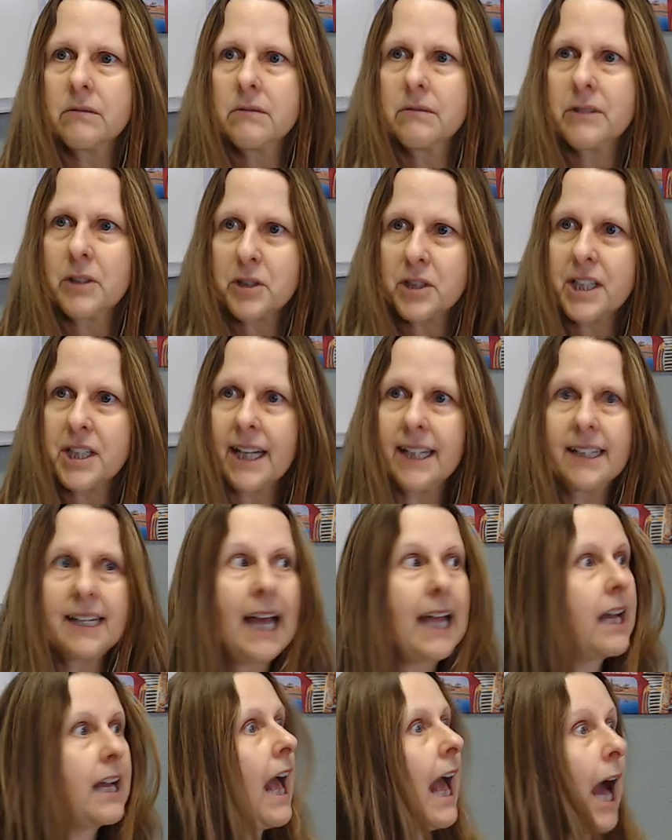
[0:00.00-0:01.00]
There's day and
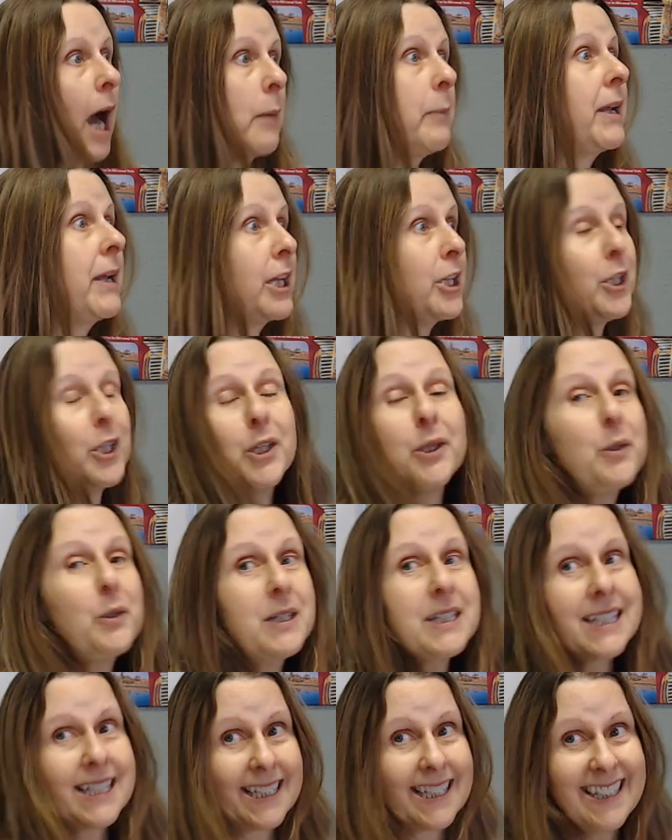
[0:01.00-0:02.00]
night. How about I
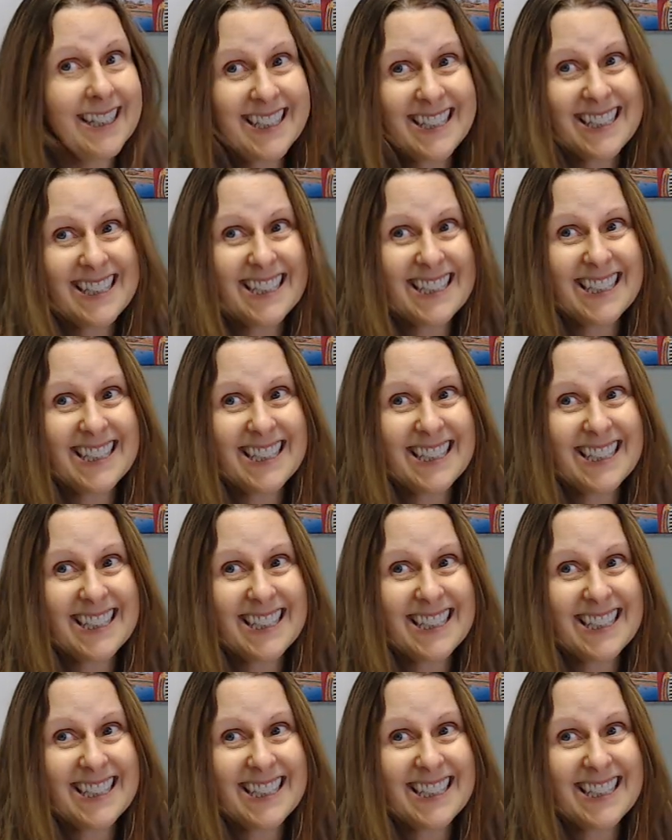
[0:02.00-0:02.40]
use it?